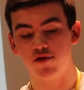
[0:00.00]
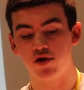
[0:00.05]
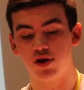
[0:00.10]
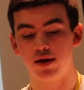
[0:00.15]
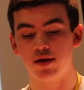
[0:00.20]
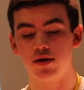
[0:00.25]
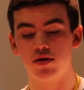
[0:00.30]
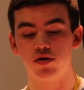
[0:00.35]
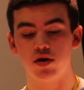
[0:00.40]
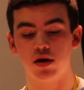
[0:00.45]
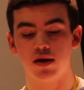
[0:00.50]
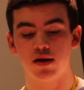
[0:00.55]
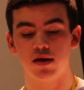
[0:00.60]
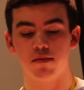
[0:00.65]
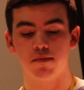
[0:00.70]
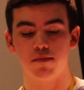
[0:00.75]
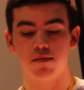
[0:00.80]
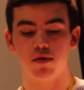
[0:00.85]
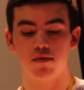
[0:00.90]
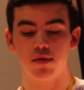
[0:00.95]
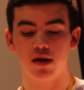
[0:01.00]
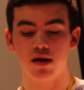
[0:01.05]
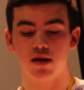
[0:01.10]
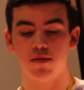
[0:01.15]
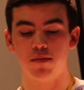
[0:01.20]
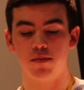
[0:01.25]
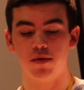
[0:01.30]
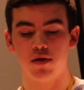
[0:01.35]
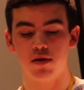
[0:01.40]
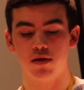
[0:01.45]
of challenges, but with
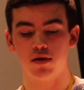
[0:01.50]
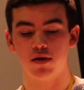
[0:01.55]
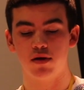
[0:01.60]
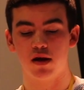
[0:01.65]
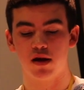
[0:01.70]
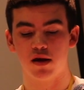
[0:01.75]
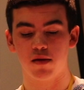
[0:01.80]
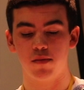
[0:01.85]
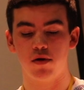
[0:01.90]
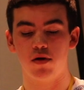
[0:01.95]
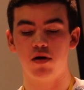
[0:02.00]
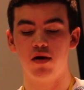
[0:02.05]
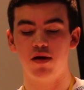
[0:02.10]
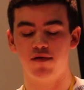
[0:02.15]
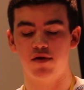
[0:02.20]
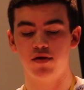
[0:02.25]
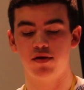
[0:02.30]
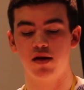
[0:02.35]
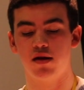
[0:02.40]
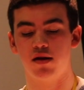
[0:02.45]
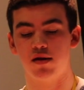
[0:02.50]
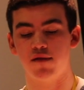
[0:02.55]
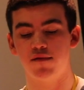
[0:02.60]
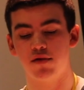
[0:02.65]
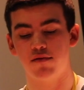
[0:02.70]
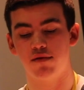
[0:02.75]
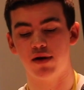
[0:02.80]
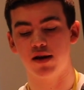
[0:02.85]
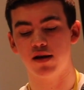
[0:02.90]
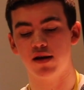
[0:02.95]
the support of others of
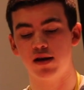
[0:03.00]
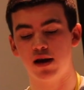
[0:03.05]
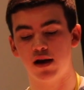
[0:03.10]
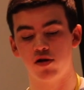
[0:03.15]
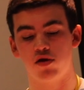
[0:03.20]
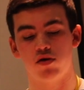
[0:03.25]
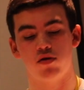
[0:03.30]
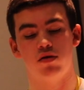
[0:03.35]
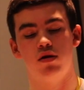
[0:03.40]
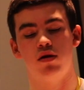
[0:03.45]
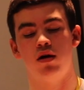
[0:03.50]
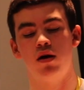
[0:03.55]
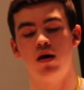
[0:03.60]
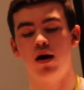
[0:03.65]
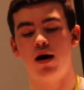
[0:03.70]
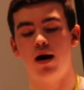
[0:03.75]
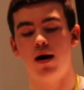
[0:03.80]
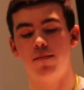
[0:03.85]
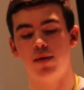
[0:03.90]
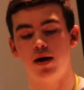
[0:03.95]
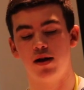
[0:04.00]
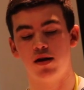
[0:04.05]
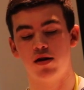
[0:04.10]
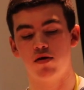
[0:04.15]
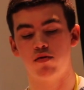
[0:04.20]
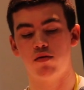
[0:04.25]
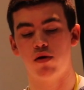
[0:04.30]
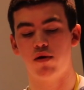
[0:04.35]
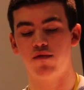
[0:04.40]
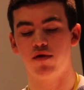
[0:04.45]
the residential, I
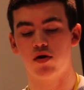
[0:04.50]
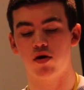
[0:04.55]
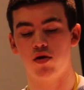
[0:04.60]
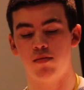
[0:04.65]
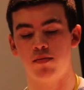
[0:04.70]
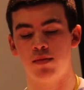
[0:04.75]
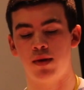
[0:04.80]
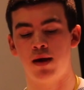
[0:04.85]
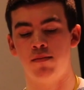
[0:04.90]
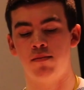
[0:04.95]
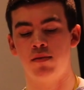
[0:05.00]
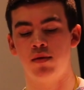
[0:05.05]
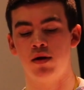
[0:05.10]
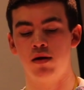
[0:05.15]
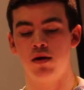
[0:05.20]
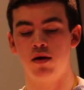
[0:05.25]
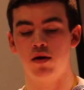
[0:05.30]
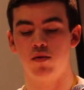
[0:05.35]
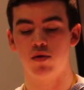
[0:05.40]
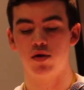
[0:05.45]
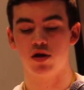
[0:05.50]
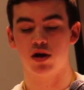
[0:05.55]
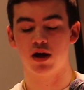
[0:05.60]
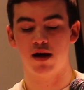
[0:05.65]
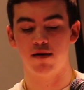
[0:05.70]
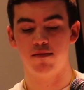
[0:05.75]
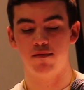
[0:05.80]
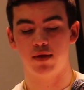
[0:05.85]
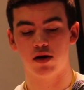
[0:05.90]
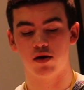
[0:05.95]
managed to overcome them, which
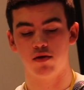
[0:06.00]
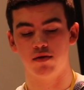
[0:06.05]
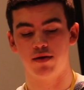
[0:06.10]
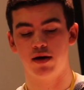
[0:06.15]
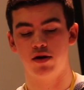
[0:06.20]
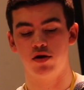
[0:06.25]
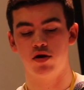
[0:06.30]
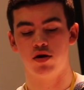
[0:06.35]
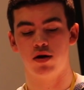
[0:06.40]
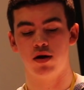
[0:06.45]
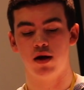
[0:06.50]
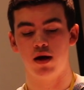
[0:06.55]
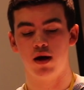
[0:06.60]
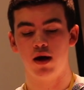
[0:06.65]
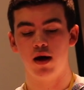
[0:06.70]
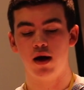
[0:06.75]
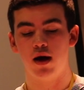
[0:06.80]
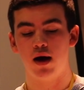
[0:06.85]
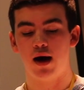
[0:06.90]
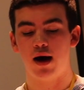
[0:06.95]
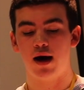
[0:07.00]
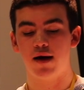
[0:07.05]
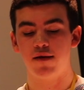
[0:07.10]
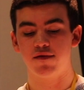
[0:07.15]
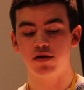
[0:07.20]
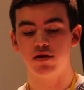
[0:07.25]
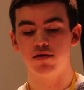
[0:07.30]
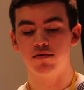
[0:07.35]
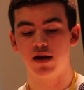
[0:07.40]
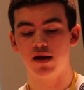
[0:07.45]
gave me courage.
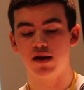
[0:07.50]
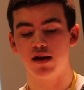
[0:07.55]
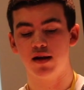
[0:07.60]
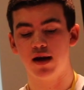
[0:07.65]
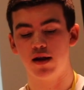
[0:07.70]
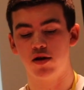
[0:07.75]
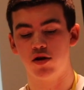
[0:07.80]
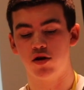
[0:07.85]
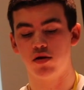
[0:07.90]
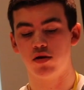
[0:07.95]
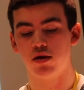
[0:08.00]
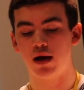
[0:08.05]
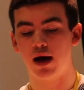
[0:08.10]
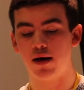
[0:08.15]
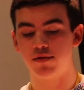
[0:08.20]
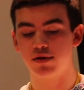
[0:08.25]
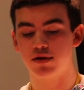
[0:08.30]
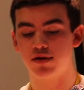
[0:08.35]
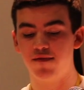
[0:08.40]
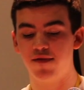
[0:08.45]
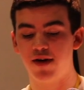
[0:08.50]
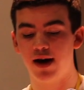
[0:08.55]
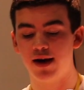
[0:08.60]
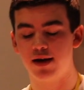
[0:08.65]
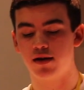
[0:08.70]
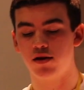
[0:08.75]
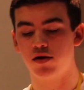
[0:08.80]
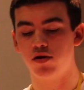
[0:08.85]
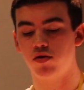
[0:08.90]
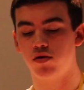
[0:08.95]
After the residential, I was
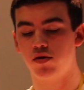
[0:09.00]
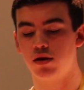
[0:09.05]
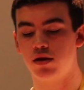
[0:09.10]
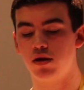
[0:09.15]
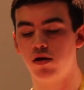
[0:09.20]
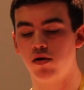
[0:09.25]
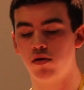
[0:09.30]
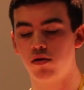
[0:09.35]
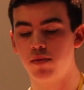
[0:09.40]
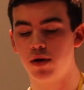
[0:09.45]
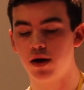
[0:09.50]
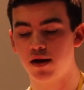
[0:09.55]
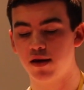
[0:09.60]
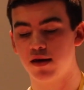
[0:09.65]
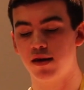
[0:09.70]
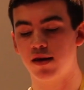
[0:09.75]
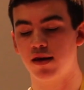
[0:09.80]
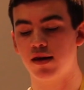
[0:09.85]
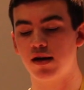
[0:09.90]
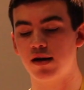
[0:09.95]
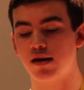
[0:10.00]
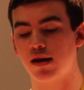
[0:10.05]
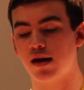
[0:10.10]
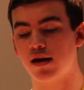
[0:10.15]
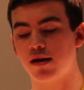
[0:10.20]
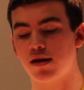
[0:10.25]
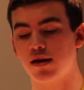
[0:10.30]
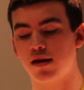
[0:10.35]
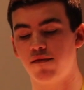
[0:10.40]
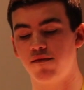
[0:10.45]
invited to join the Young Persons
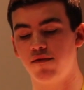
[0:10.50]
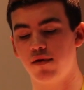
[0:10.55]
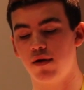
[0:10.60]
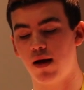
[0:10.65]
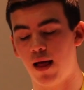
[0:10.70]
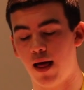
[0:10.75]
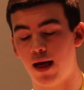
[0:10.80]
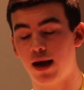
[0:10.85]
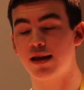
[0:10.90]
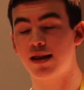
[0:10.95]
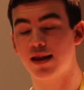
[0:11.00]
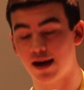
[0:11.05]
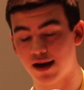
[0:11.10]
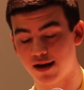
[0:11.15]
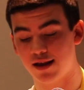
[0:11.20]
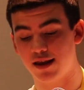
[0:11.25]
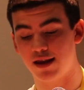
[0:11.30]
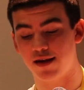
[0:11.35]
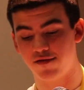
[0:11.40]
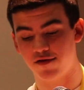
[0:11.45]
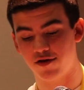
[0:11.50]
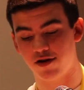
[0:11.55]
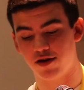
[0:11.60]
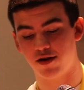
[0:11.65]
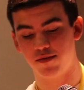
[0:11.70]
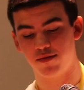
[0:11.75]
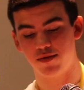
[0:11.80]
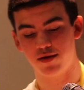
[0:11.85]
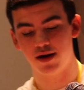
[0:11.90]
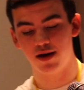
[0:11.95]
Executive
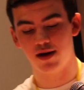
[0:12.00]
Group.